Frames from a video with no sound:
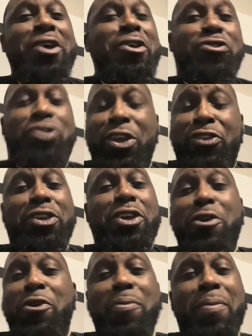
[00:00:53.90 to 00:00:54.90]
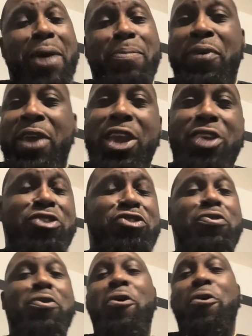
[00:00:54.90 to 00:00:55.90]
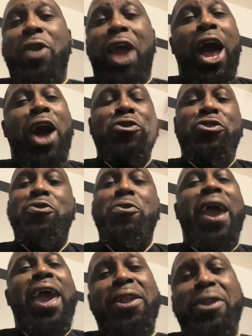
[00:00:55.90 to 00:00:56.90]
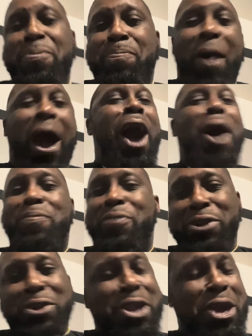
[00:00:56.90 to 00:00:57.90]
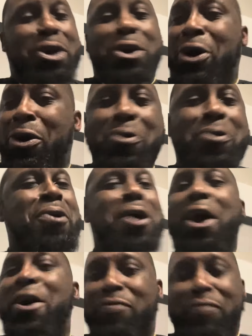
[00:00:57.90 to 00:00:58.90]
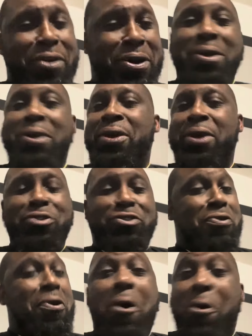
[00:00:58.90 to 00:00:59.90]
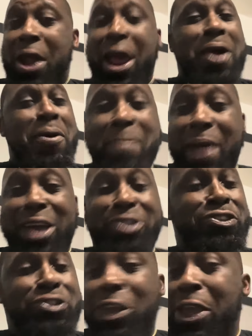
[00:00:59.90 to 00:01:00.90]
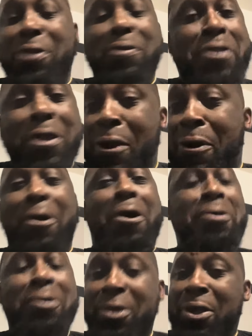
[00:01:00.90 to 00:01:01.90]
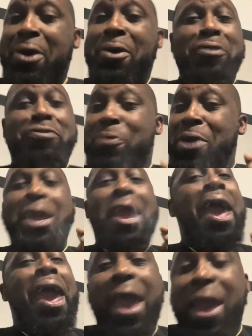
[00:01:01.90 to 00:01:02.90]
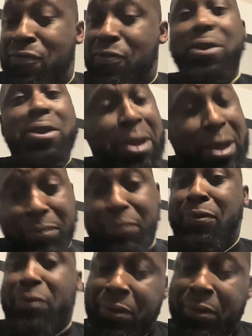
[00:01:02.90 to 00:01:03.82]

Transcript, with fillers: Just get on my page and scroll down. You and the barber, nigga, whoever. Scroll down my shit, nigga. But we having it.